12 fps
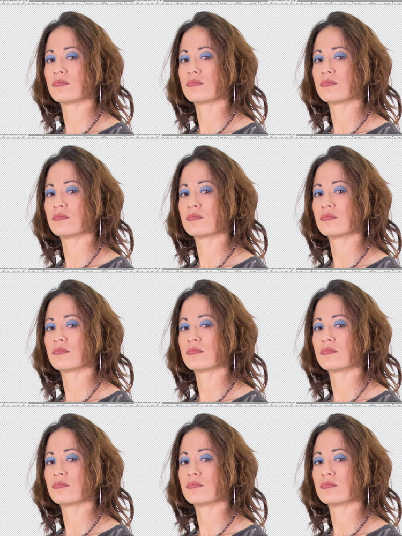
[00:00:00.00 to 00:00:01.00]

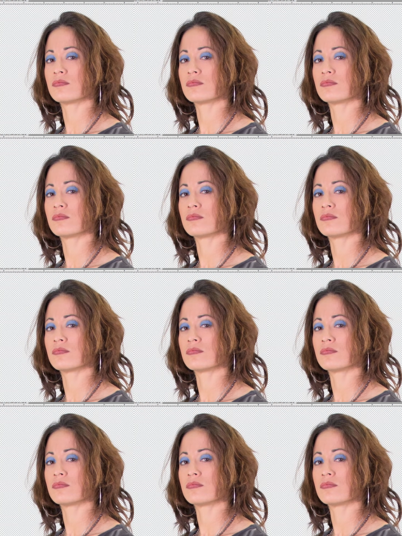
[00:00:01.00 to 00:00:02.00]

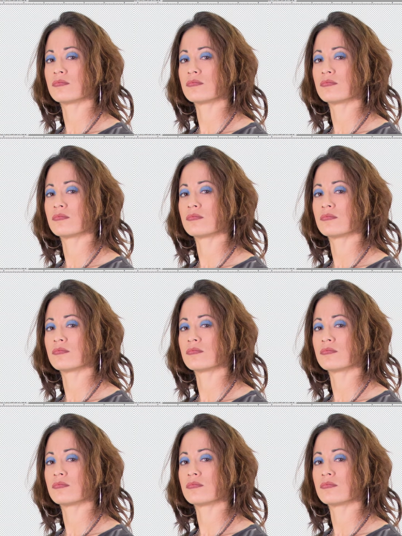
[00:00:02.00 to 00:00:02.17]
No one is speaking in this clip.